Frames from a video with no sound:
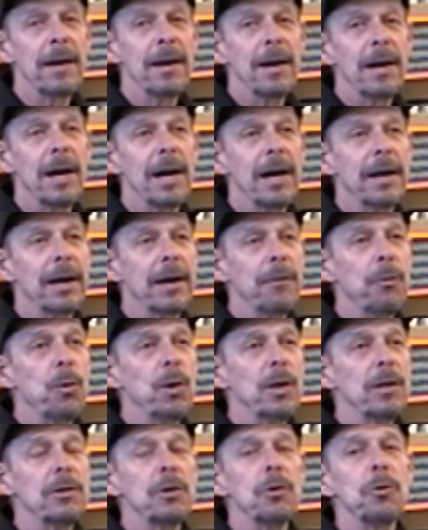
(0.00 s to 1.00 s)
And I
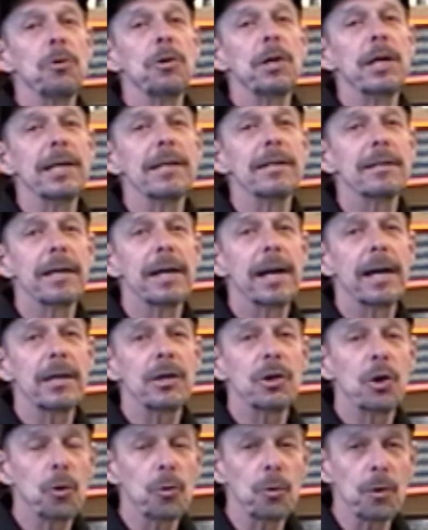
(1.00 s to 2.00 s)
will do things that I
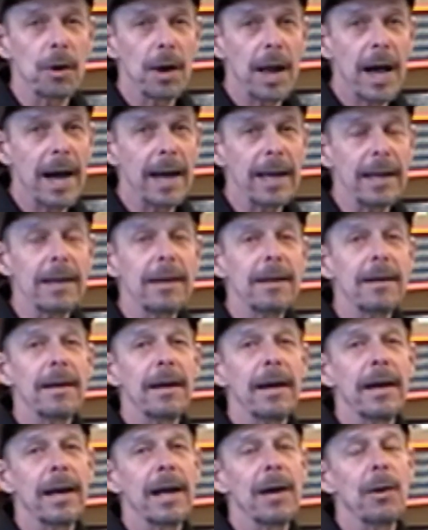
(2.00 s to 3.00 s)
don't like,
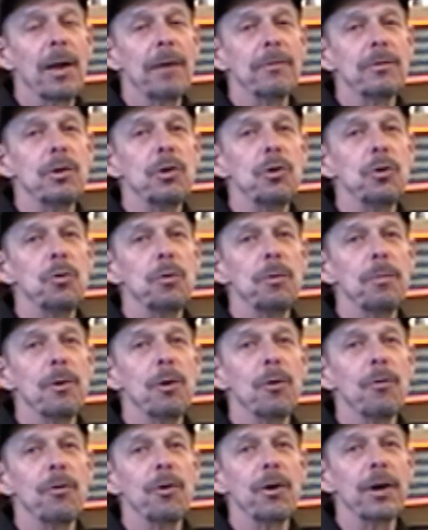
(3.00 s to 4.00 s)
and I have to do them
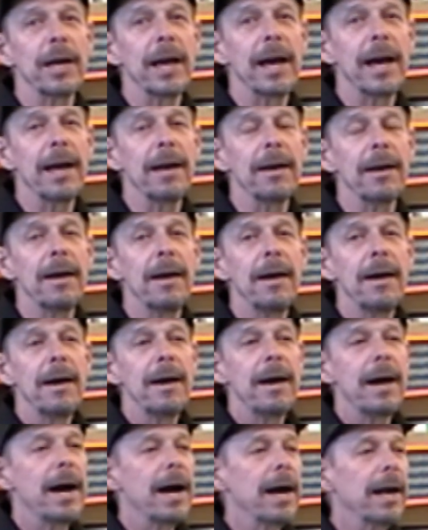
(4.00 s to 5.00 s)
over again.
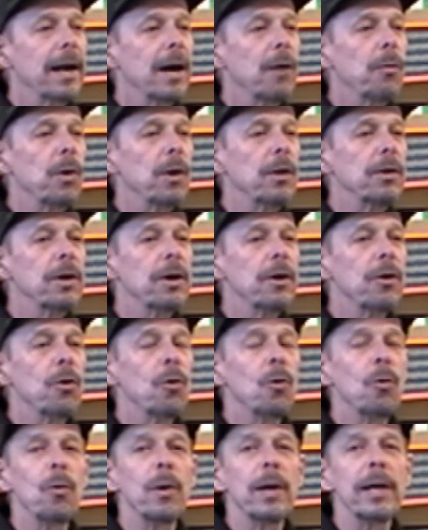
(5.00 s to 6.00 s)
And I will not
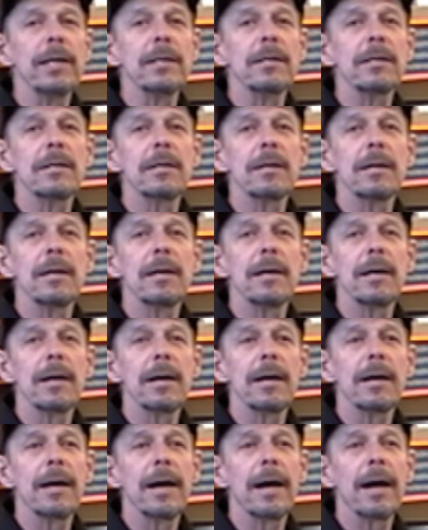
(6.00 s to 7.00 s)
always
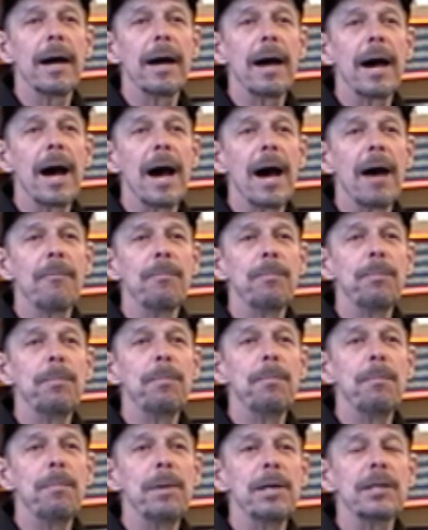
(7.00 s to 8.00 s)

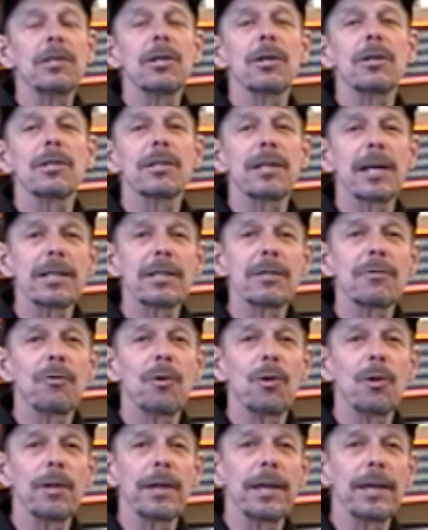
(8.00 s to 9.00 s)
be
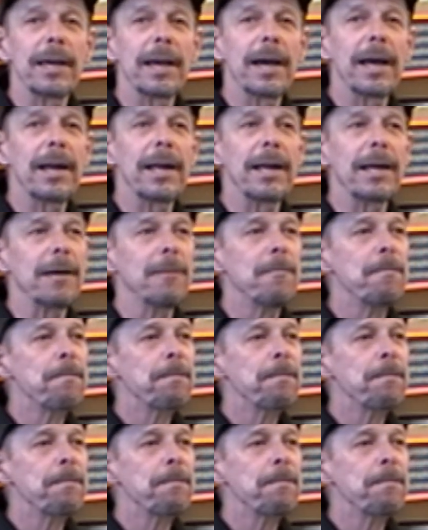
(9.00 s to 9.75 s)
successful in getting